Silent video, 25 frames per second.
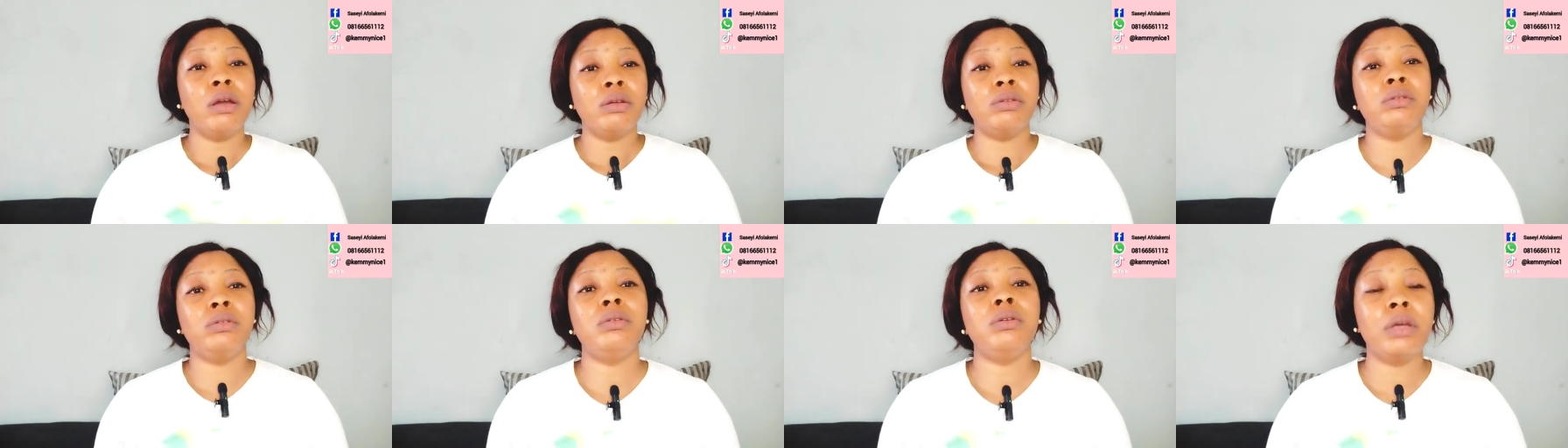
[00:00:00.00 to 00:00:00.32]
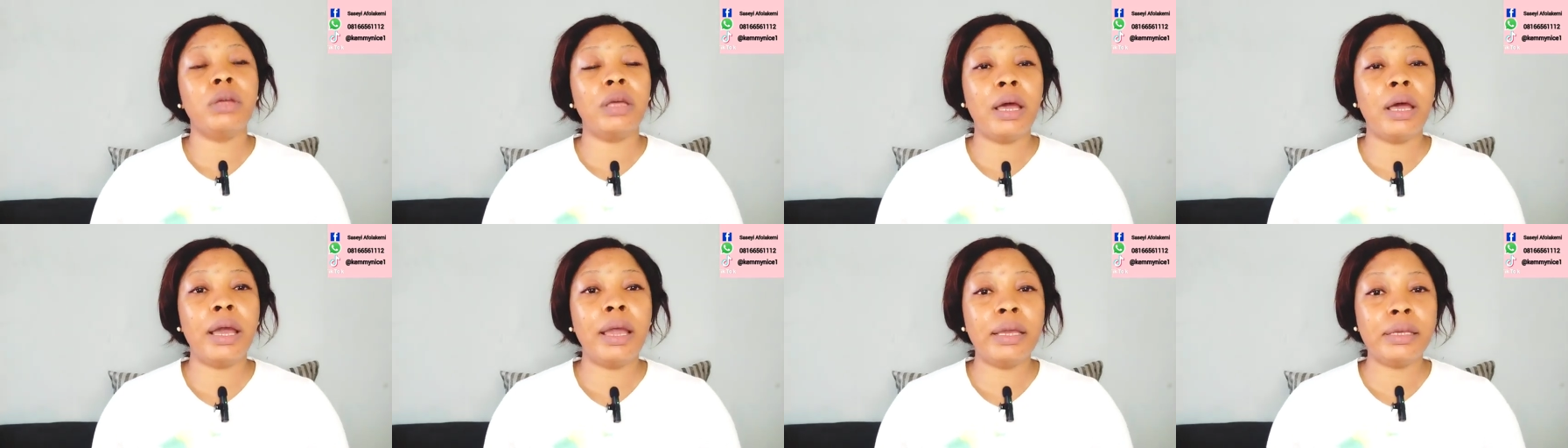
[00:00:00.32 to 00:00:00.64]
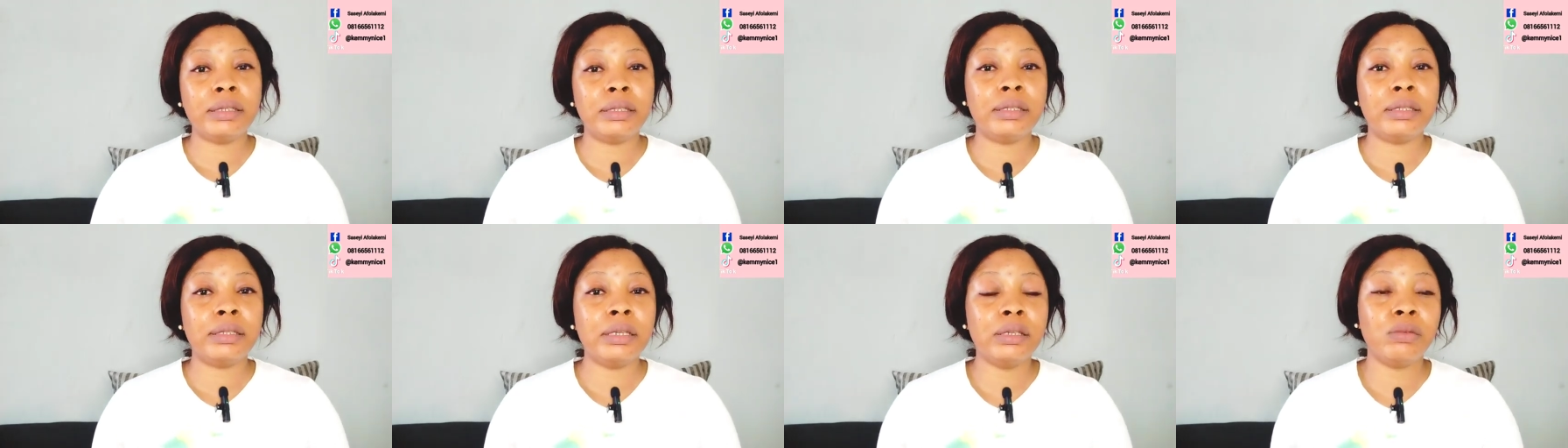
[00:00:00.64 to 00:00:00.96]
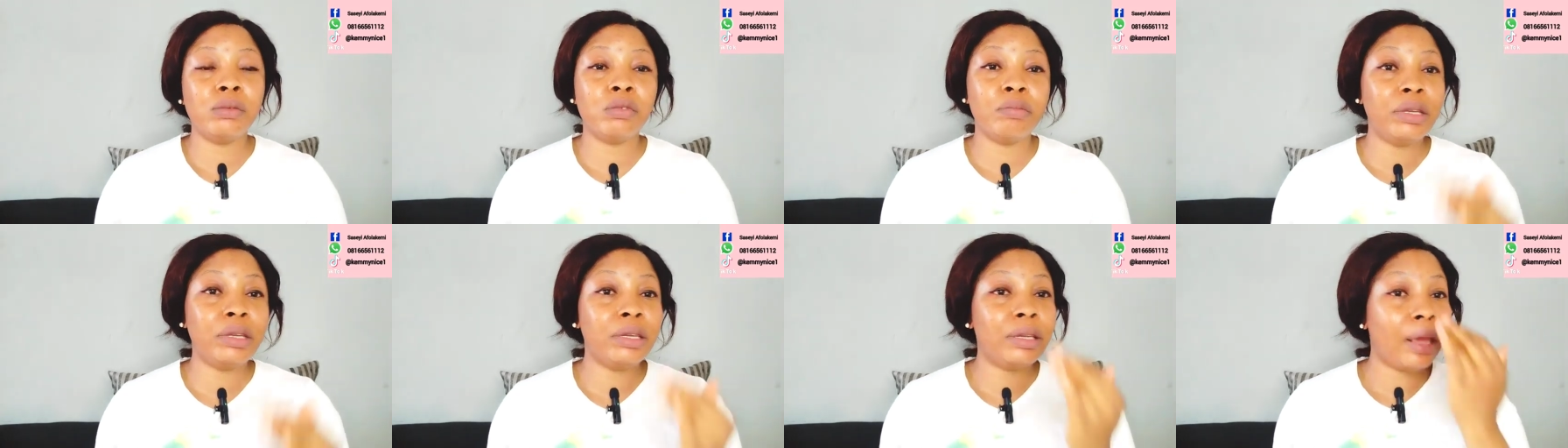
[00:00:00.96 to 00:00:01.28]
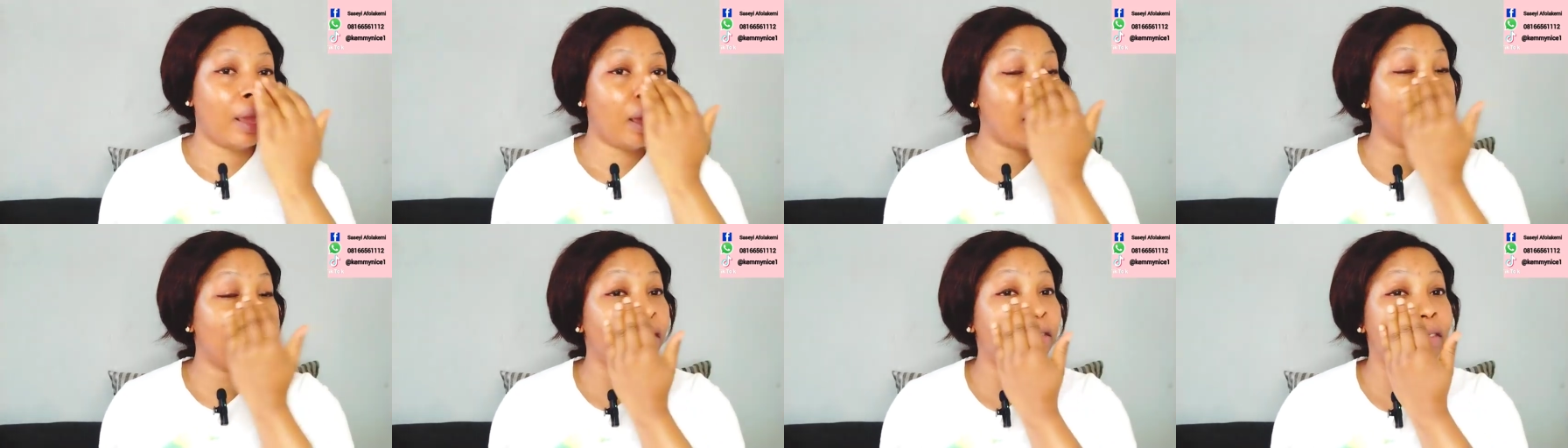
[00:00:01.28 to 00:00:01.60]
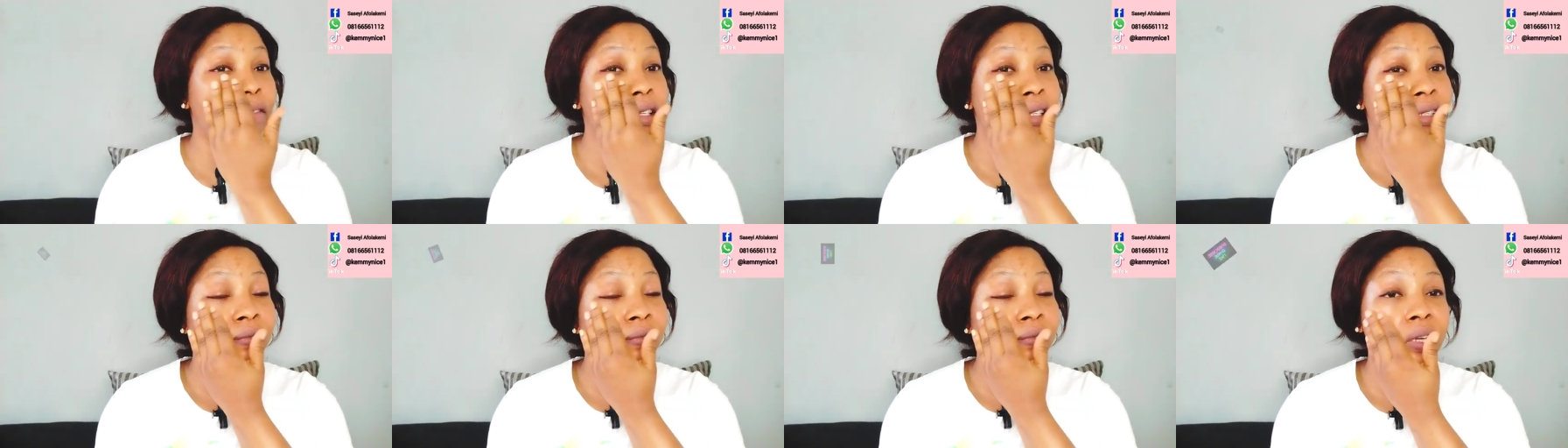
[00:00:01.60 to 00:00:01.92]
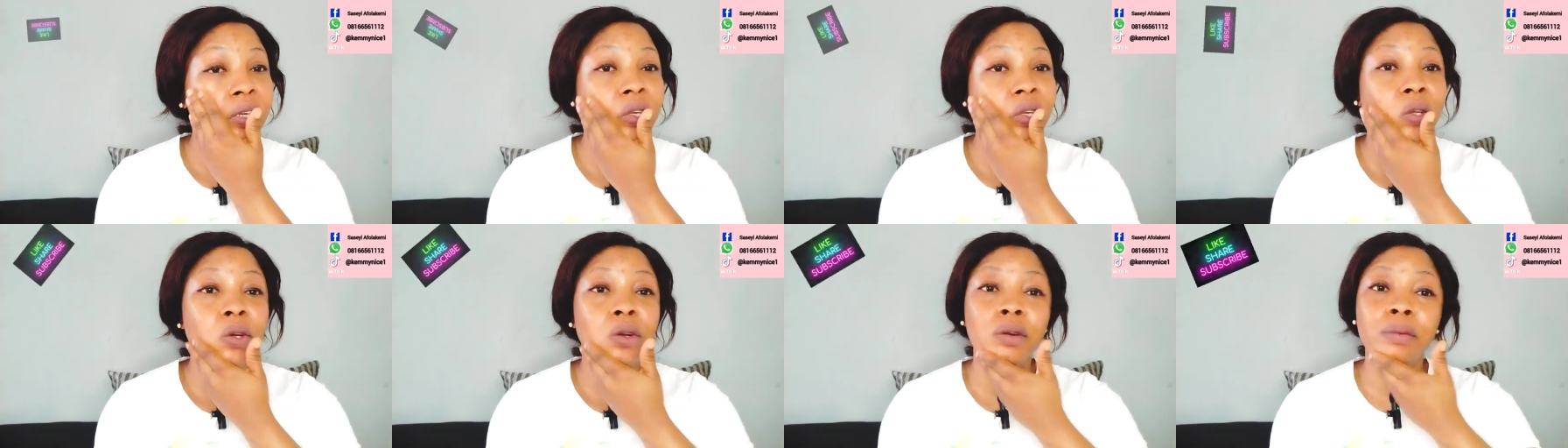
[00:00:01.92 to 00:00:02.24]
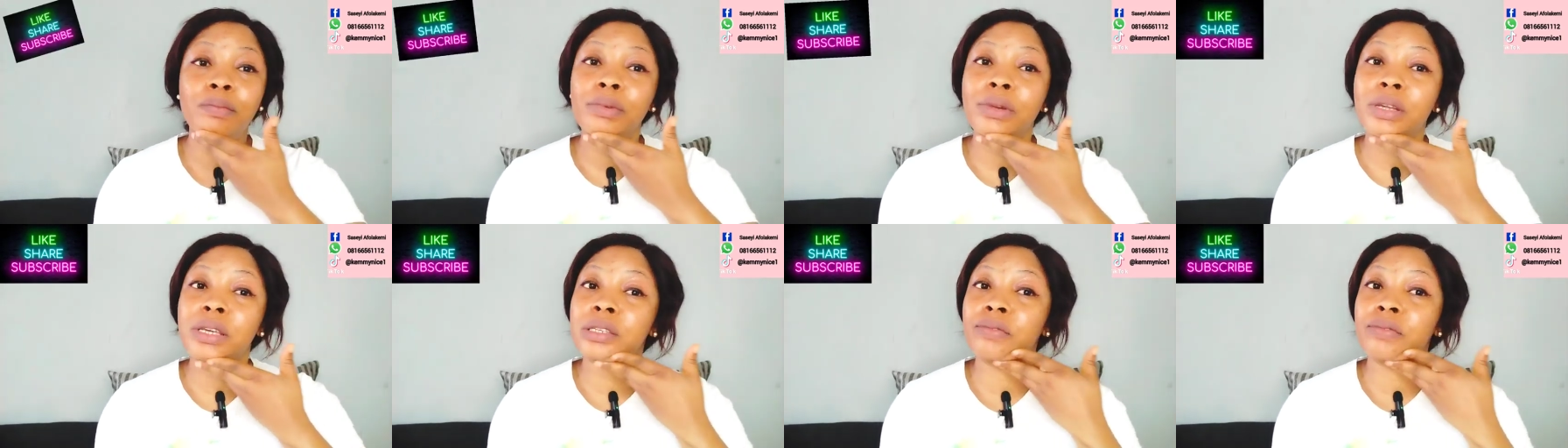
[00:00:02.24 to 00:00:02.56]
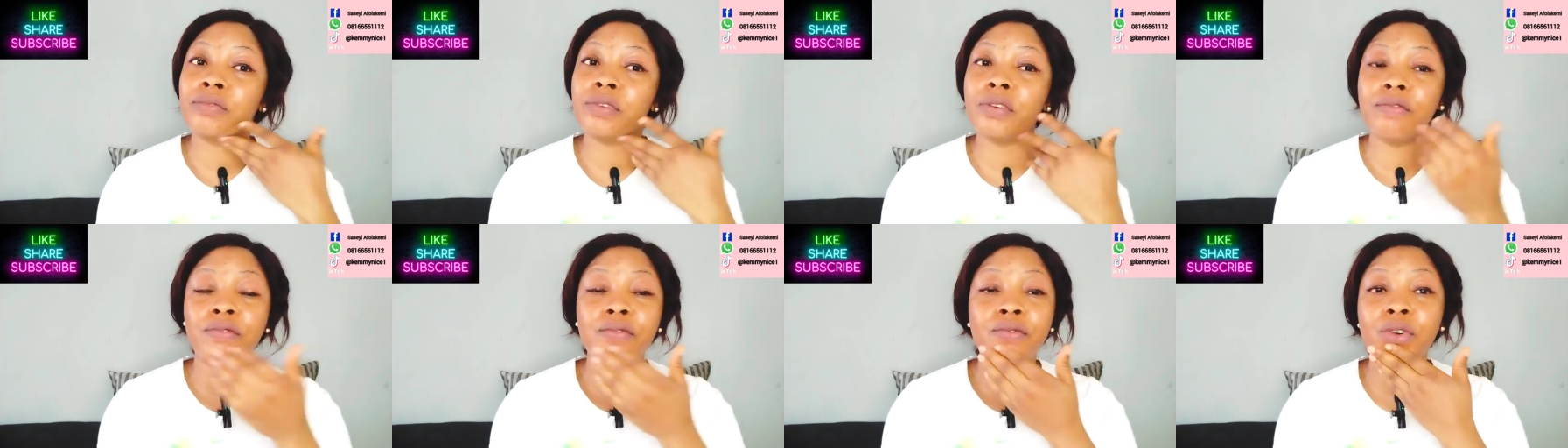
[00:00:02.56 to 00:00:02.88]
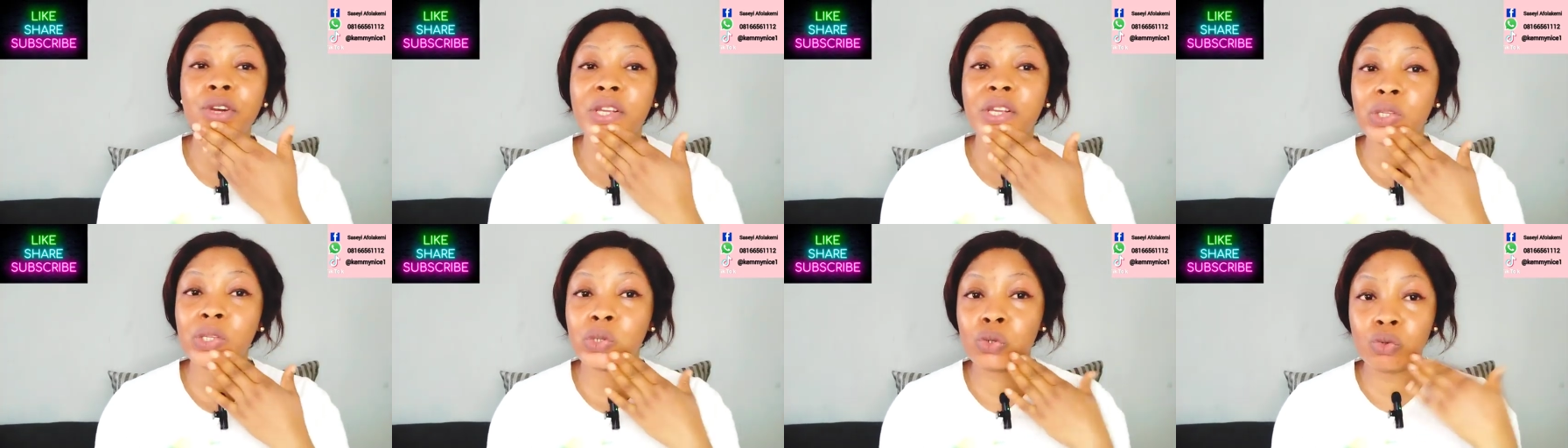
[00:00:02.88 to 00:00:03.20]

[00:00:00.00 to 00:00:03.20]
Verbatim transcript: so guys this will be the end of this video please feel free